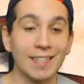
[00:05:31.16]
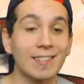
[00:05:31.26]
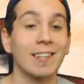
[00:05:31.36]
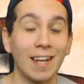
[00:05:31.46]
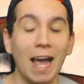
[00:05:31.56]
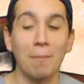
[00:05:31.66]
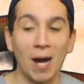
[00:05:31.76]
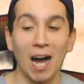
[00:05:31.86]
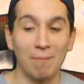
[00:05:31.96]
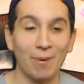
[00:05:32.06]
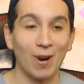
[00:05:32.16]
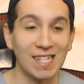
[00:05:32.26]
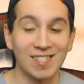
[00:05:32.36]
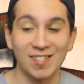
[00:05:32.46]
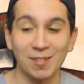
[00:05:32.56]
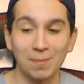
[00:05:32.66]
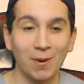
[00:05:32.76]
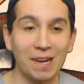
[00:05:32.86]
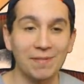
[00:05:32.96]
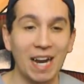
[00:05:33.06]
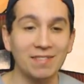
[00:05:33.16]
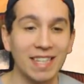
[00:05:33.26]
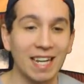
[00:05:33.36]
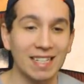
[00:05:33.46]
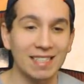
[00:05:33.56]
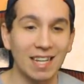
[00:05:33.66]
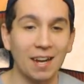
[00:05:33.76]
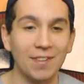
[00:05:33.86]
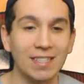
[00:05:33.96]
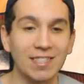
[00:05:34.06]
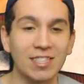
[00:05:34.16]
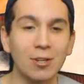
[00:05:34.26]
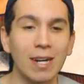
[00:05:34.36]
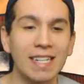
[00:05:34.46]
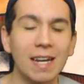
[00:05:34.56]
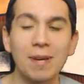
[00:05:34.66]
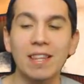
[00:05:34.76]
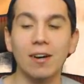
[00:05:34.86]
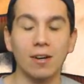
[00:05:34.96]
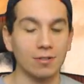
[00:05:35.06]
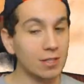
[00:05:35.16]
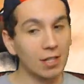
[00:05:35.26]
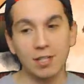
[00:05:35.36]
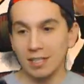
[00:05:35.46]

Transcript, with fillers: let's clamp up, boys. 2.5 seconds left. Let's do it. Give me the...